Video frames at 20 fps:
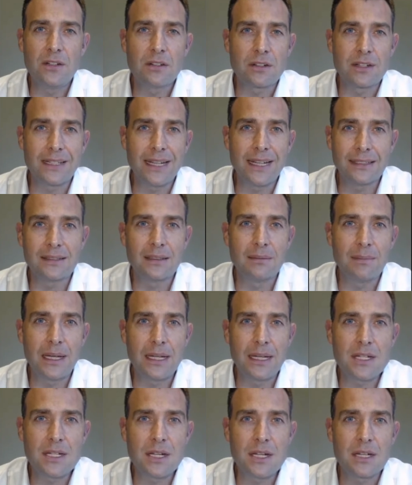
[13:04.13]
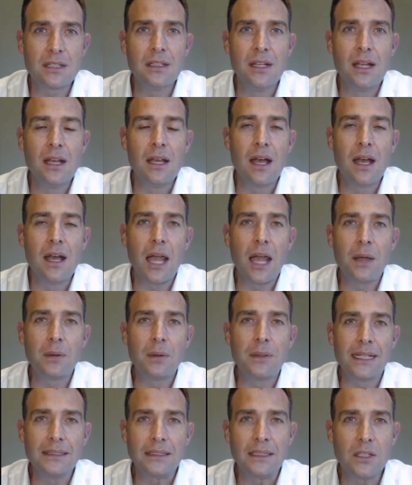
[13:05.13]
or an asset manager, I would
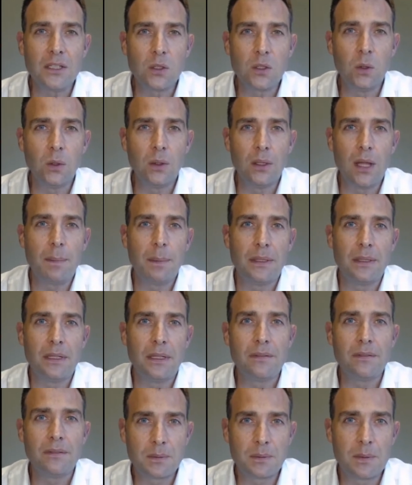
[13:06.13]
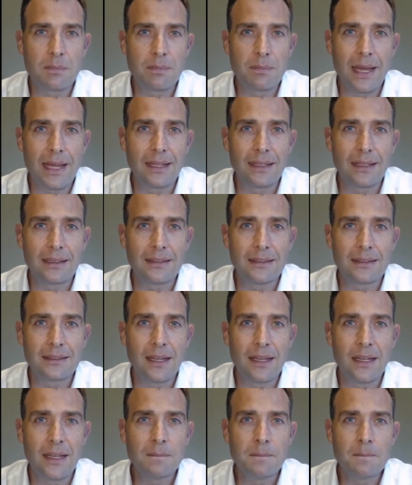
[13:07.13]
actually call up an investment bank and
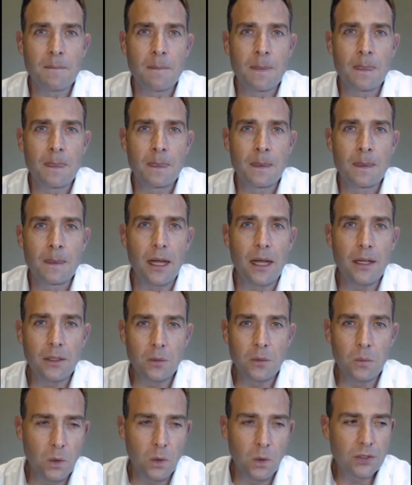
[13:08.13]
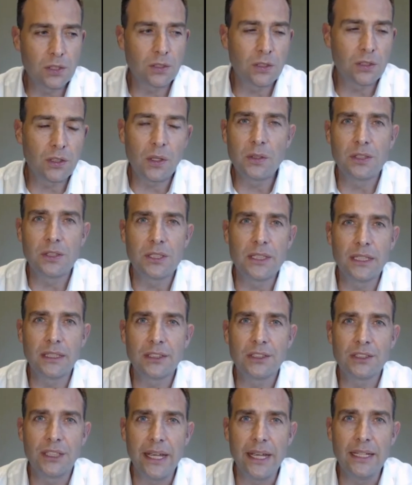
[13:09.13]
say, I don't want to go to the
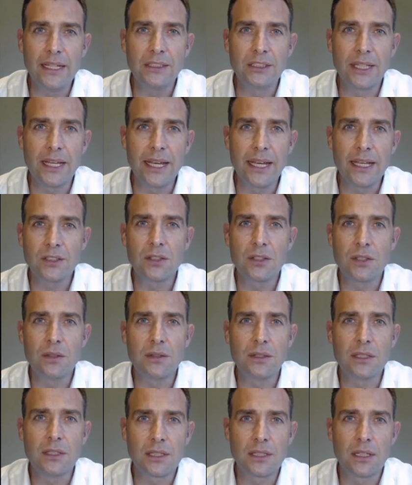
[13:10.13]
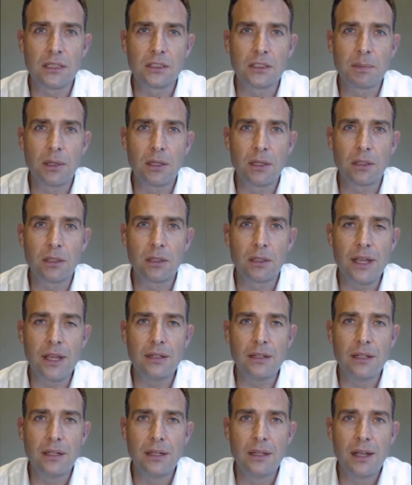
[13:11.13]
exchange to execute this large block
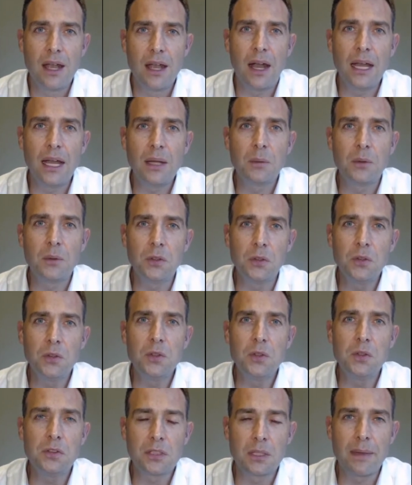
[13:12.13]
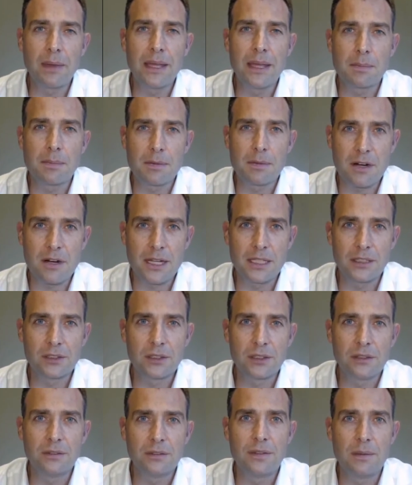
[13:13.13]
trade. I want you to make a price
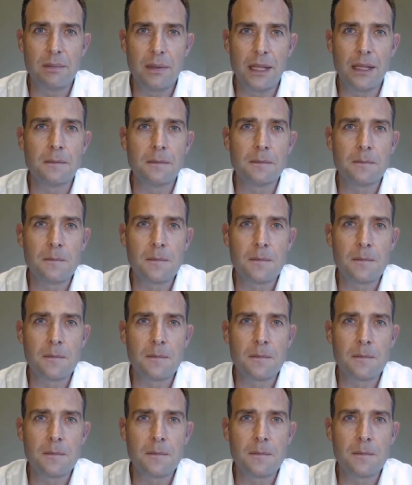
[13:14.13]
for me.